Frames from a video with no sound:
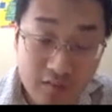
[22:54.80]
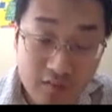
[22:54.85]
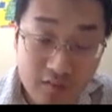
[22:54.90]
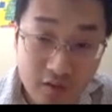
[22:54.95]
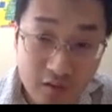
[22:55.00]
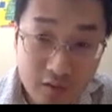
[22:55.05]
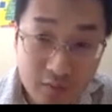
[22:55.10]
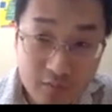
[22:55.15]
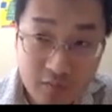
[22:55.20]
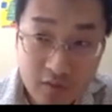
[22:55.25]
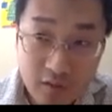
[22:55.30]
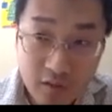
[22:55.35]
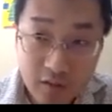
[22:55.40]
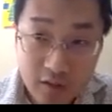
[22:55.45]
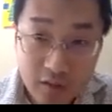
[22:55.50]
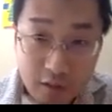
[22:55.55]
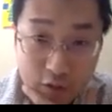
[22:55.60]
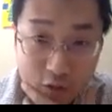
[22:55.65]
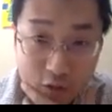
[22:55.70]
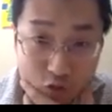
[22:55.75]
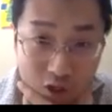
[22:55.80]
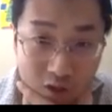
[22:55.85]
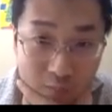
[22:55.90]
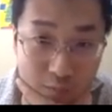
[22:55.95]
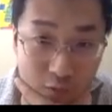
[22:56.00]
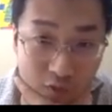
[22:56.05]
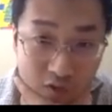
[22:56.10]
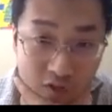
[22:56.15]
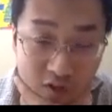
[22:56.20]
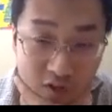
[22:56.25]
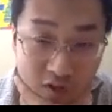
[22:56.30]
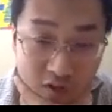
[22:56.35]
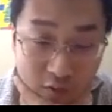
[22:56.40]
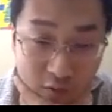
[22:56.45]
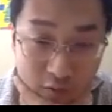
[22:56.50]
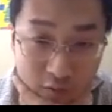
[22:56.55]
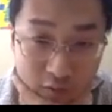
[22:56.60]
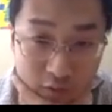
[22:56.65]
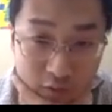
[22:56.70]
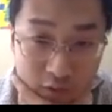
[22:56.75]
The trouble
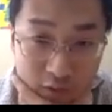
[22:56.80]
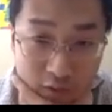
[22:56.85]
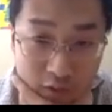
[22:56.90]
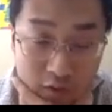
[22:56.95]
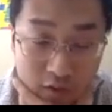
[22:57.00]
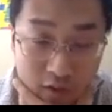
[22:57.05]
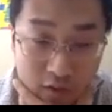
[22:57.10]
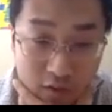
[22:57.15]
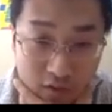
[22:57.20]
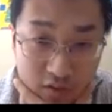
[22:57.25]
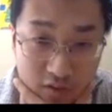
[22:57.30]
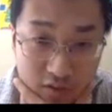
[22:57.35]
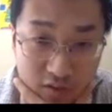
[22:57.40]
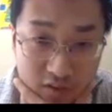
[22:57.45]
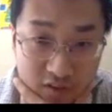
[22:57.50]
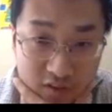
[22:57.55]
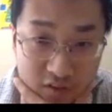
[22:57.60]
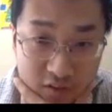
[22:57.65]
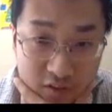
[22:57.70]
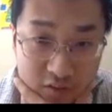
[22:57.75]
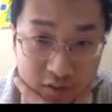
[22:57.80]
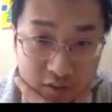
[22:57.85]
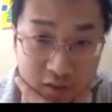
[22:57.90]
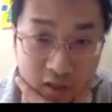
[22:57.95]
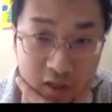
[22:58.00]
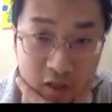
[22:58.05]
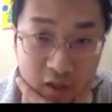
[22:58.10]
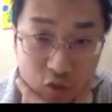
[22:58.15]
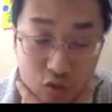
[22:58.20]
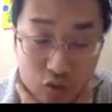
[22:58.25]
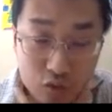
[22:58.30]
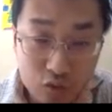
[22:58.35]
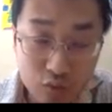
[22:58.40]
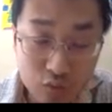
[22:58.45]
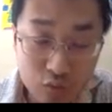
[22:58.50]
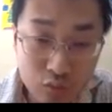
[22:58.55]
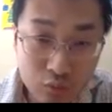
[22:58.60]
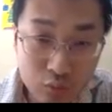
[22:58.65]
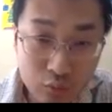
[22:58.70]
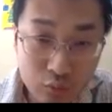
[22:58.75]
here is how
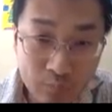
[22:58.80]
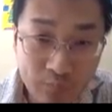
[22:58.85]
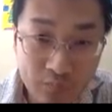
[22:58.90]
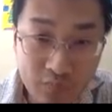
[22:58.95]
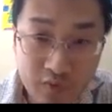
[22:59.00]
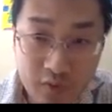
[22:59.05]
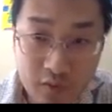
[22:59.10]
to